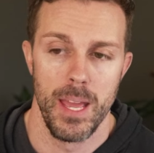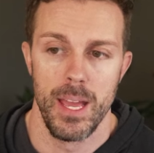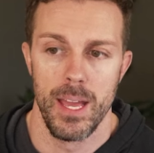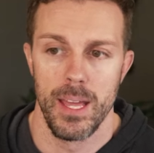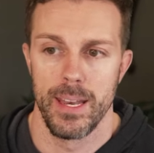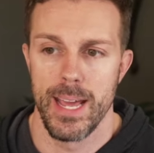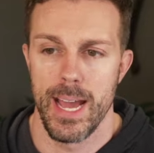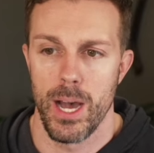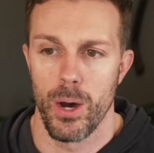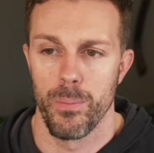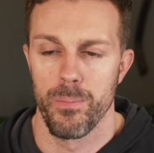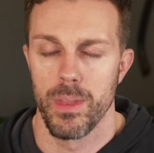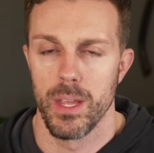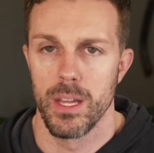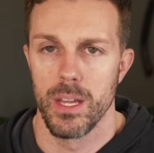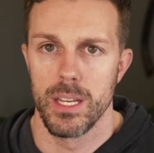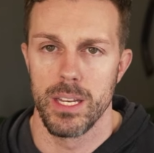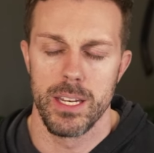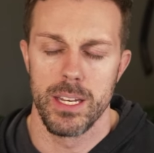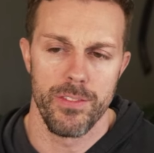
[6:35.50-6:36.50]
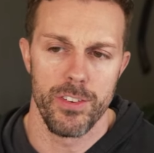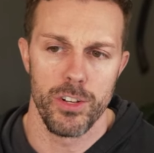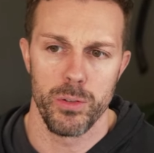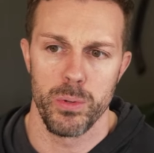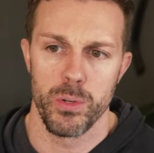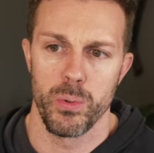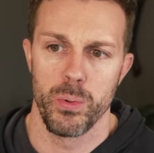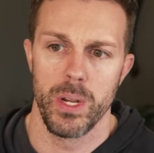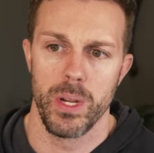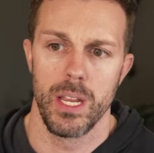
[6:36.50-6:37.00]
Now, the difference
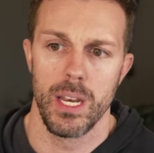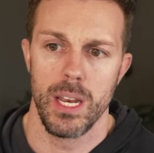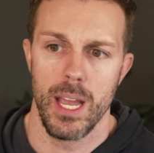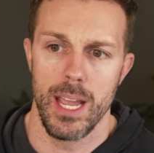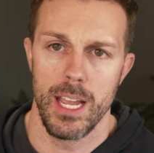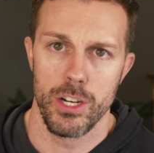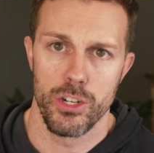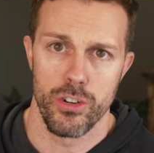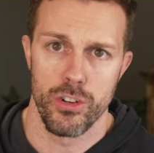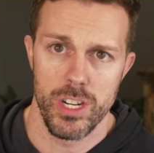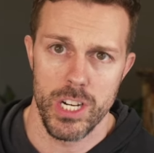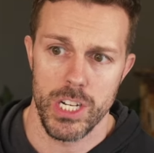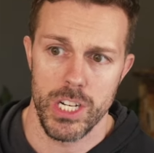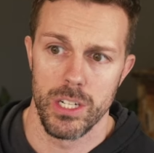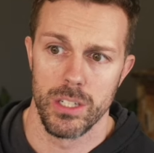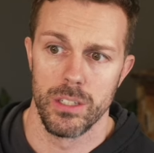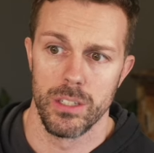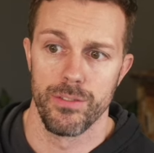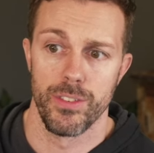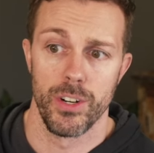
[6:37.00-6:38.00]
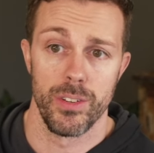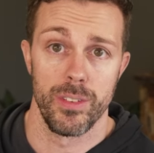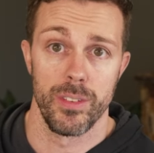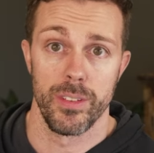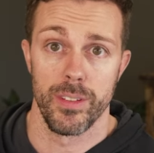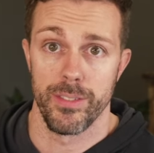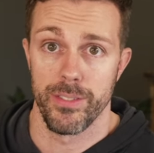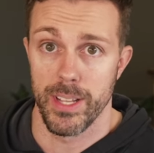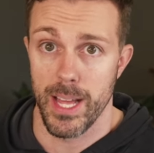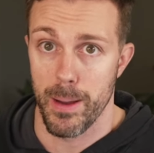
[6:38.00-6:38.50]
between a traditional versus
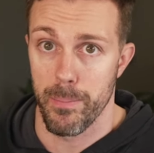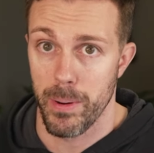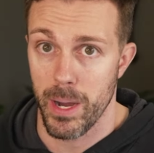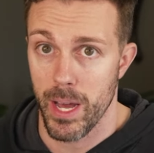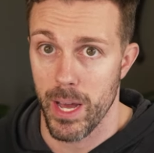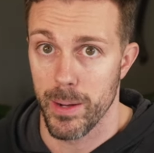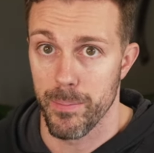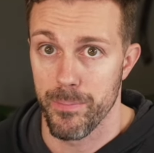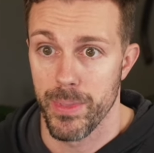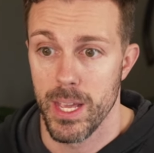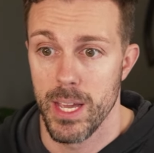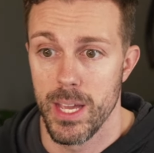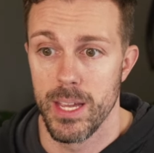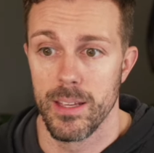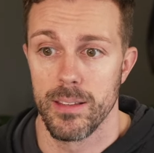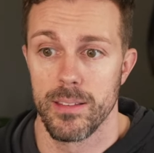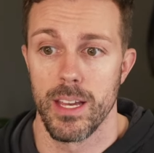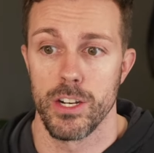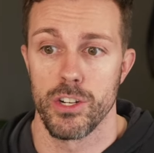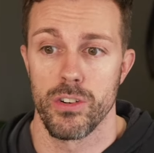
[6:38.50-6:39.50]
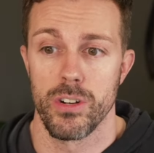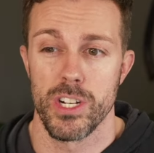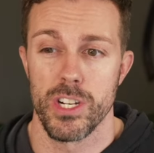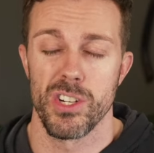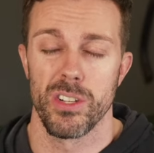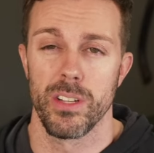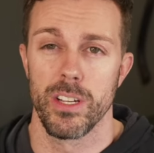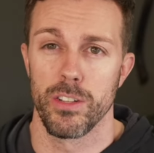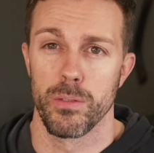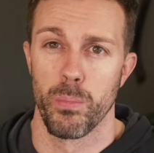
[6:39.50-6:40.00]
a flat bottom is that
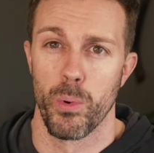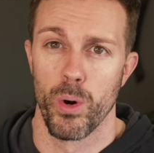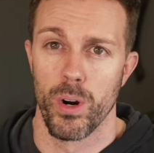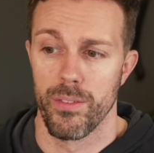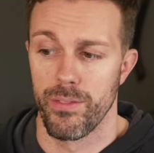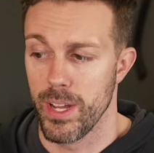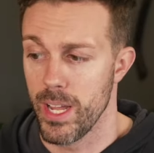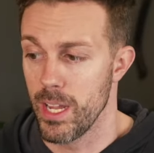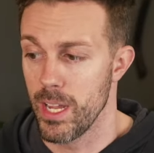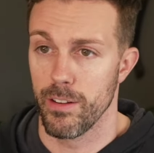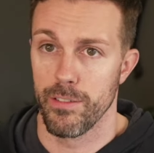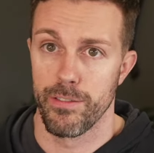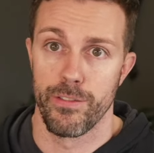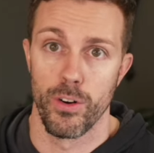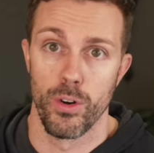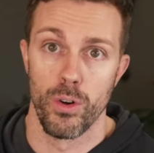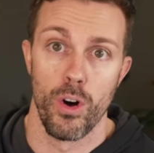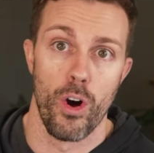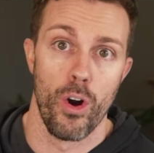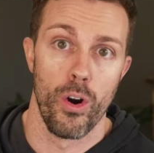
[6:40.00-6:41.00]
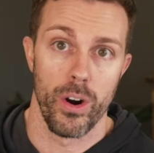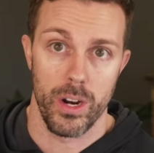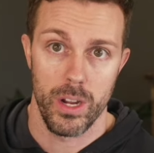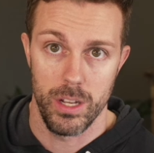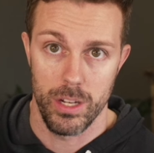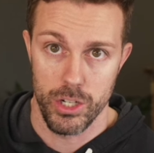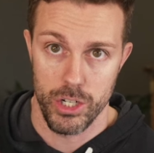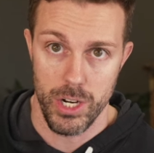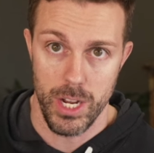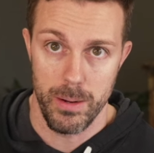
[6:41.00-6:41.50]
traditional is more of a full arc
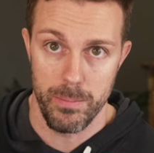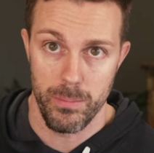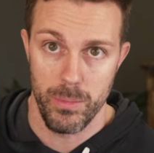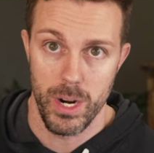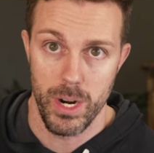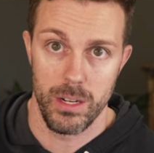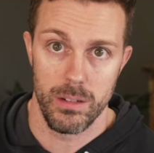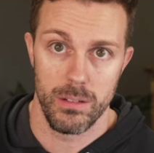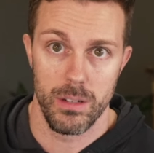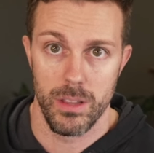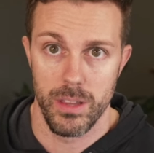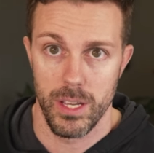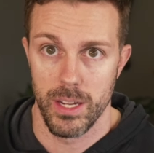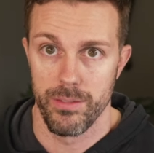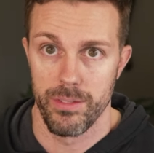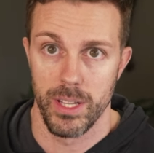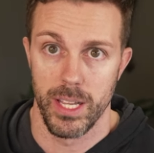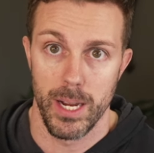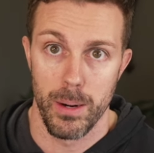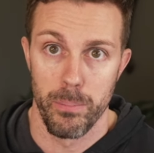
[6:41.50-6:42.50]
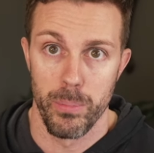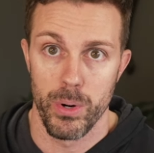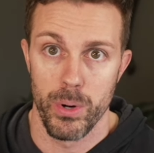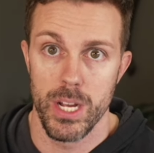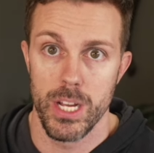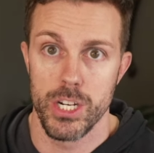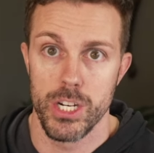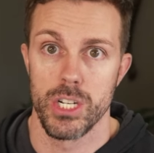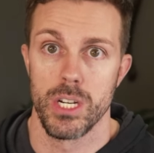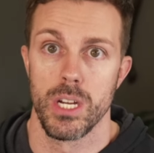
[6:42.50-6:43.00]
shape, right? Think of it like a
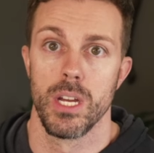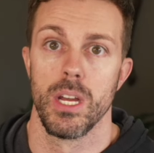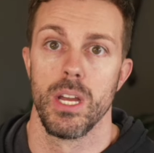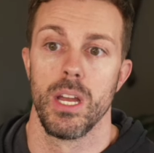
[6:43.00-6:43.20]
bridge.